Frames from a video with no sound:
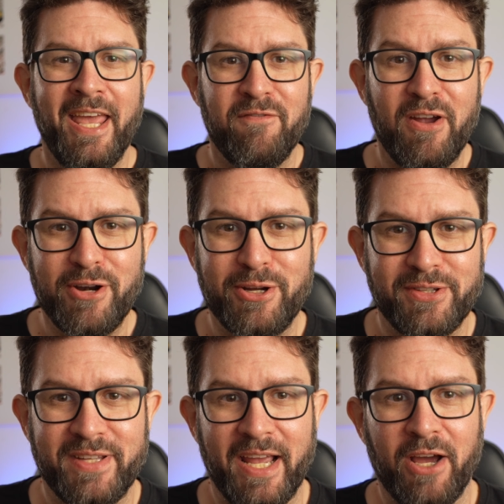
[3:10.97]
Very
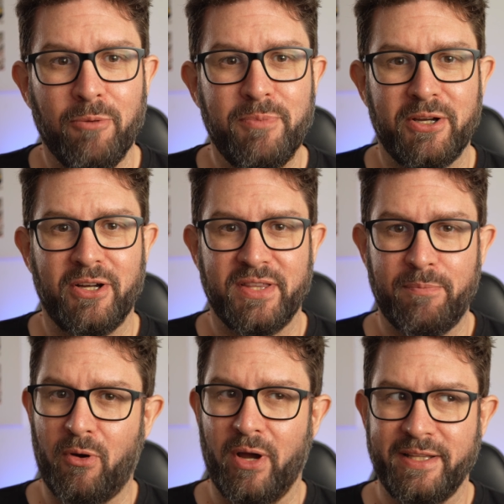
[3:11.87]
good, I hope you got the
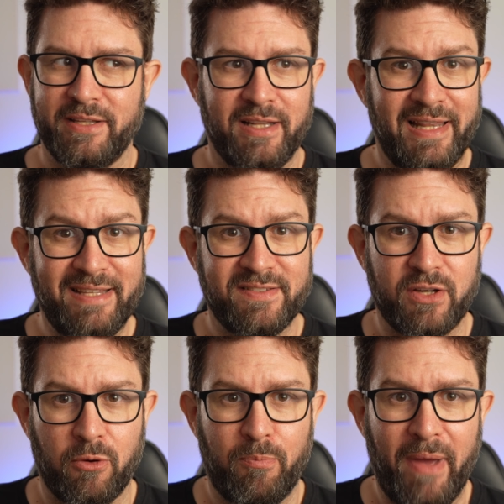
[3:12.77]
point. Let's
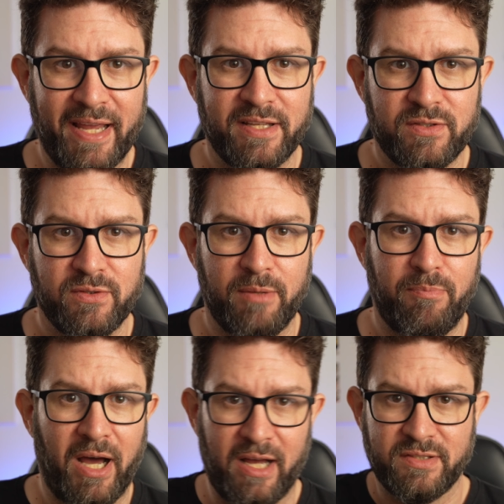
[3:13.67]
go back to the
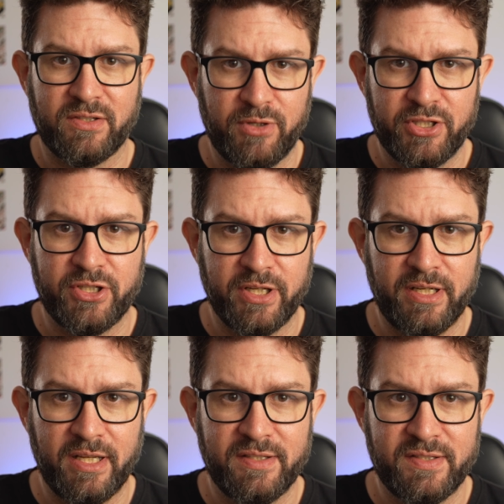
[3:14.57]
past Christian
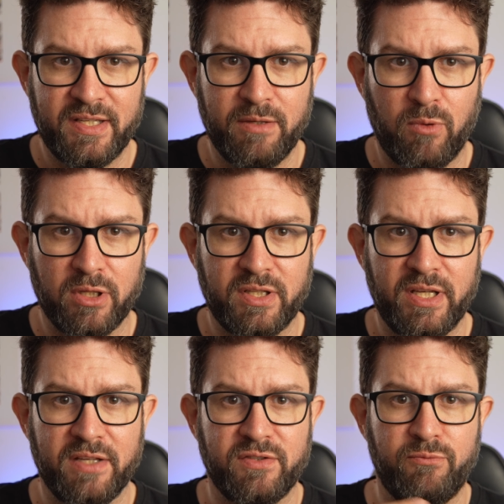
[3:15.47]
and see what he
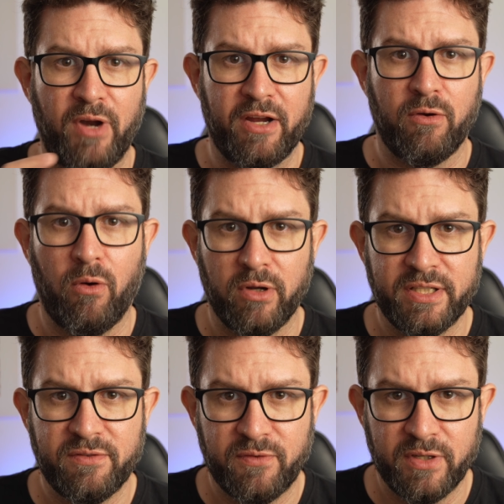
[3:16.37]
has
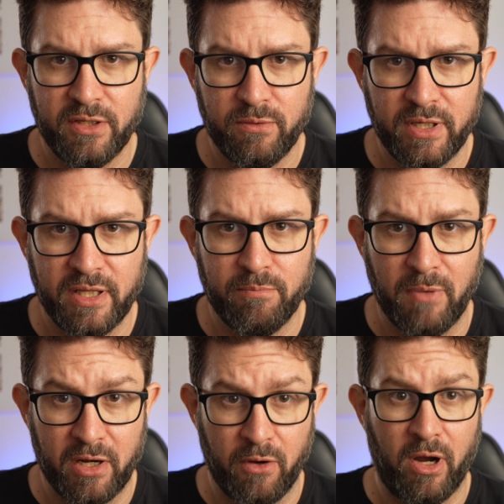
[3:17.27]
recorded for you in
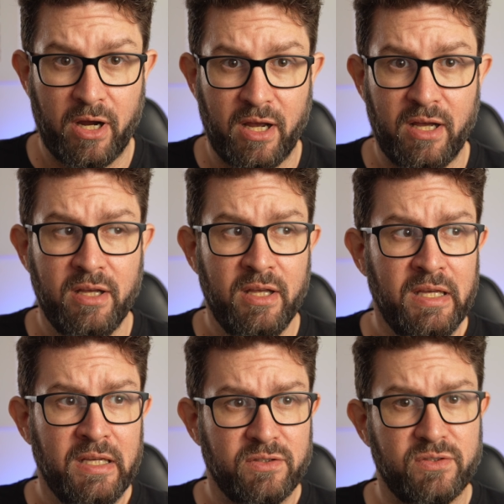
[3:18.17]
Mallorca
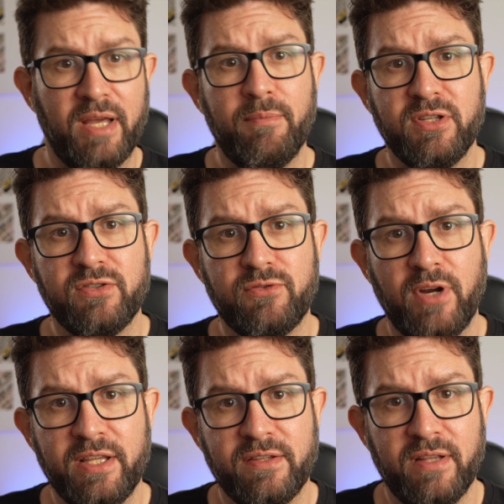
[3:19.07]
to
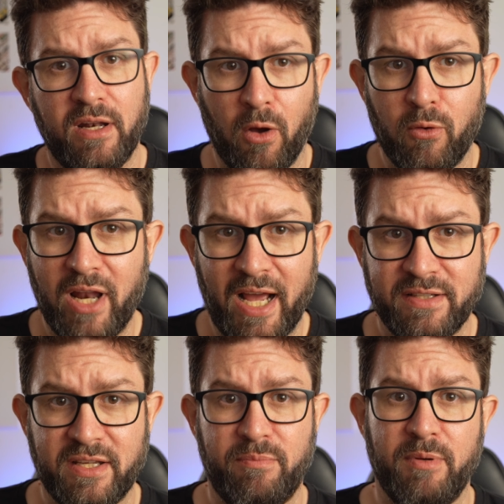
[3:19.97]
demonstrate the low
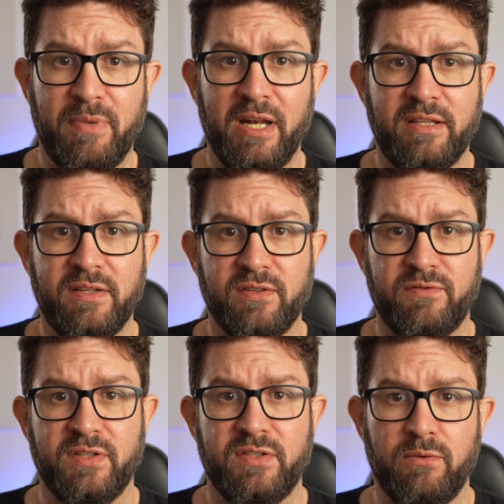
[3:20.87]
light capabilities of
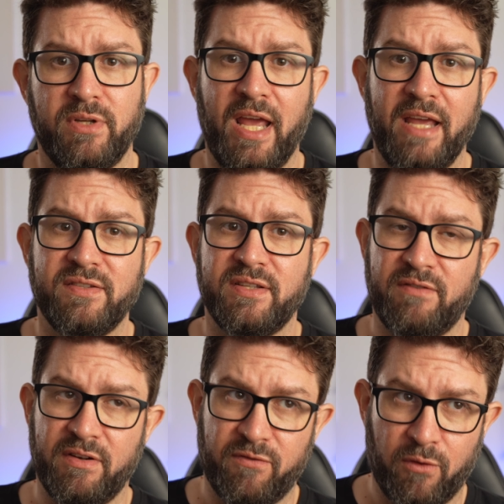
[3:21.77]
the Sony
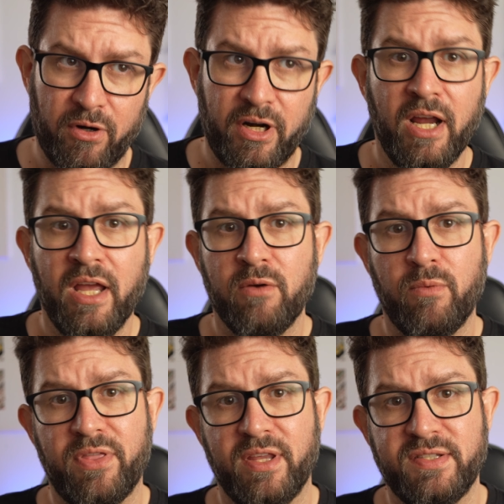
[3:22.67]
A7IV
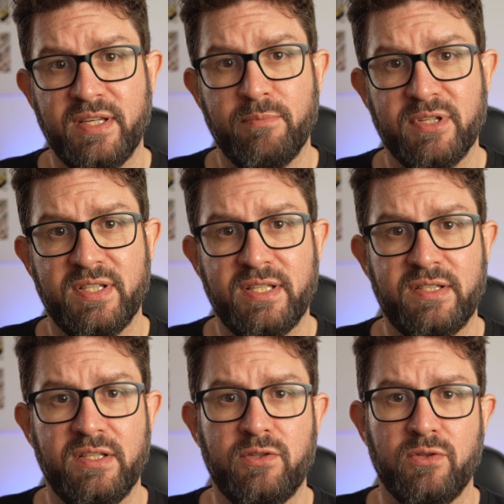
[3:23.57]
with the Sigma
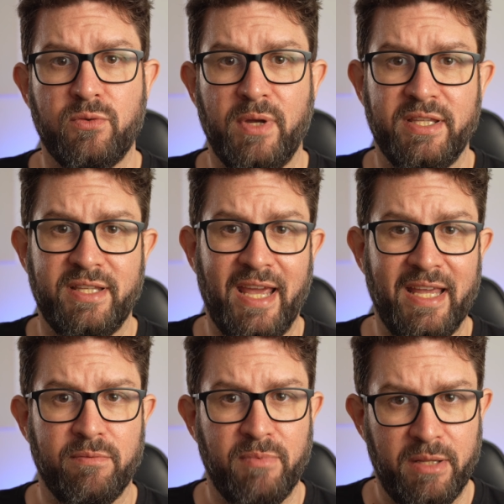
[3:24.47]
16 to
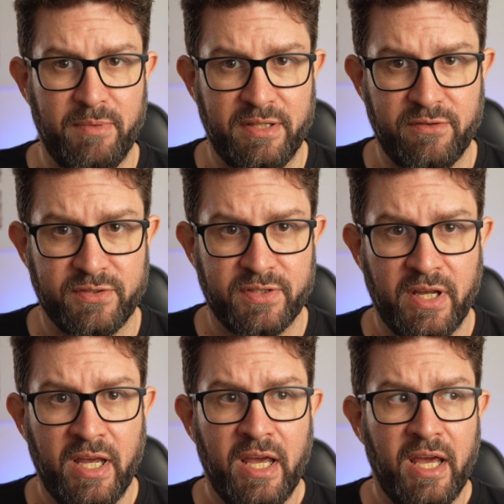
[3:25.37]
28mm.
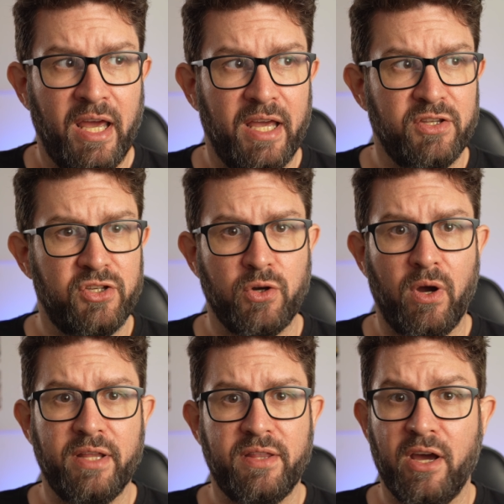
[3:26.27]

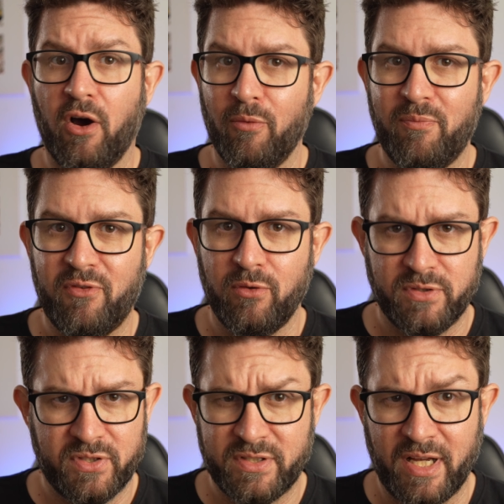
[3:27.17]
Enjoy the hopeful,
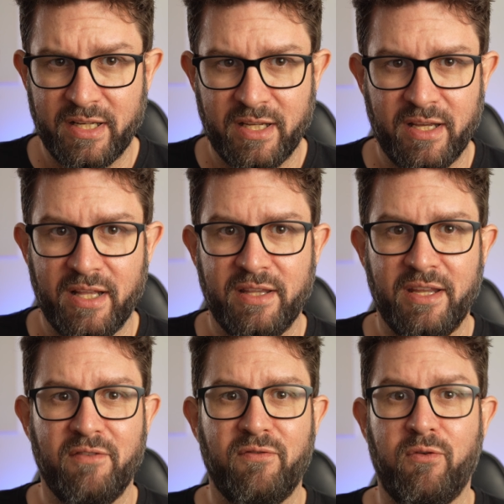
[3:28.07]
stunning and
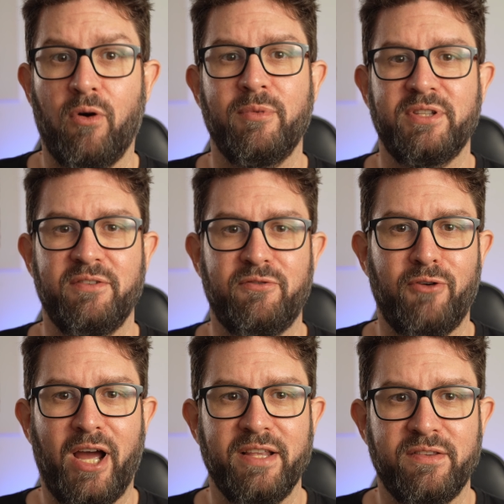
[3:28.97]
informative
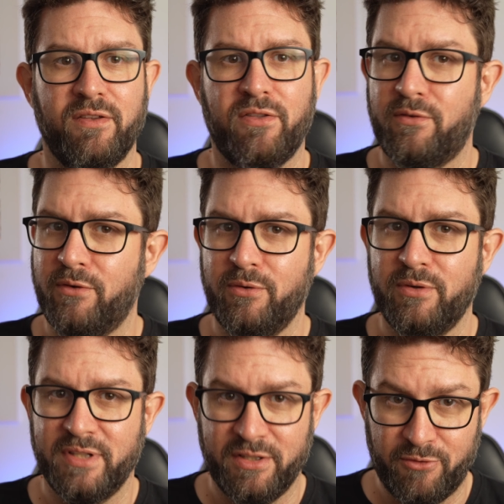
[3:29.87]
ride through
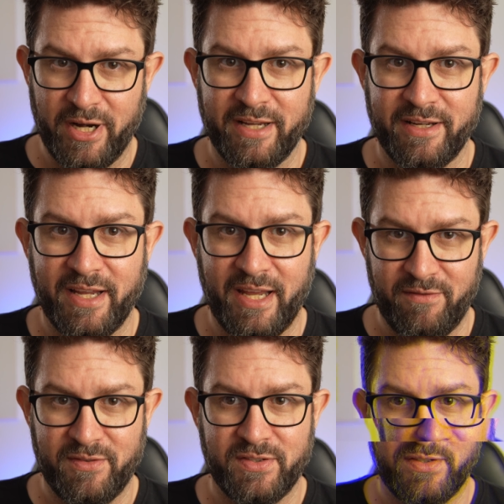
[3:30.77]
the Dragon
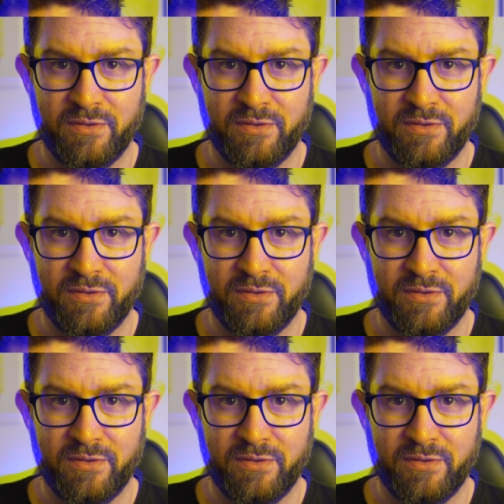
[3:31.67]
Caves.